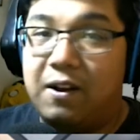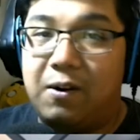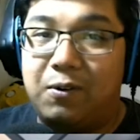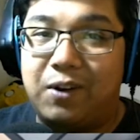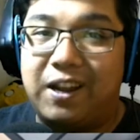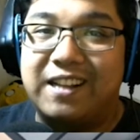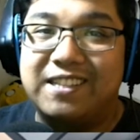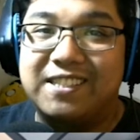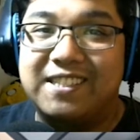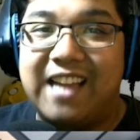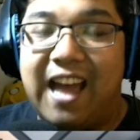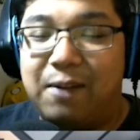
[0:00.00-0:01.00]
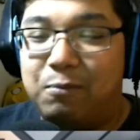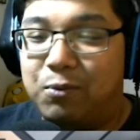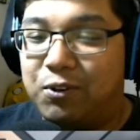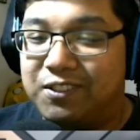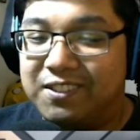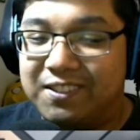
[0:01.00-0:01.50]
Okay, I just add
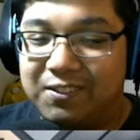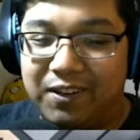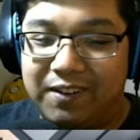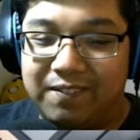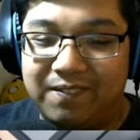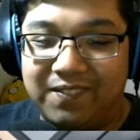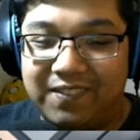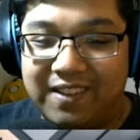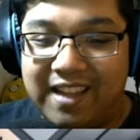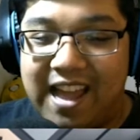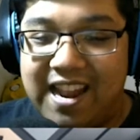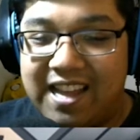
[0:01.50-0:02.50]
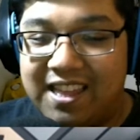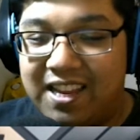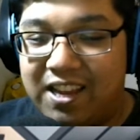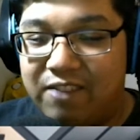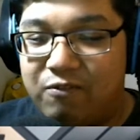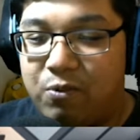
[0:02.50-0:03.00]
words. Okay. And I
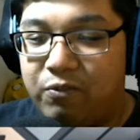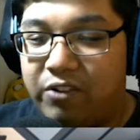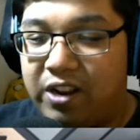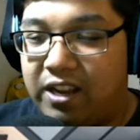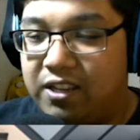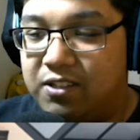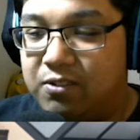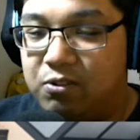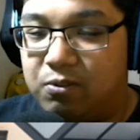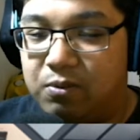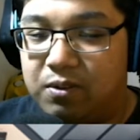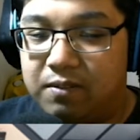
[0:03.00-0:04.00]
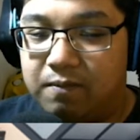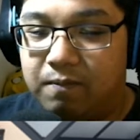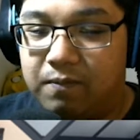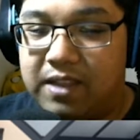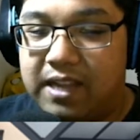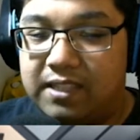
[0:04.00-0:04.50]
think everyone really likes you too.
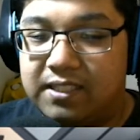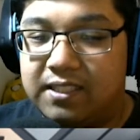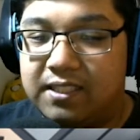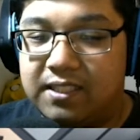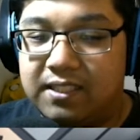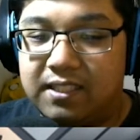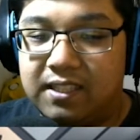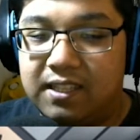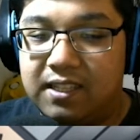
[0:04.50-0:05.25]
That's...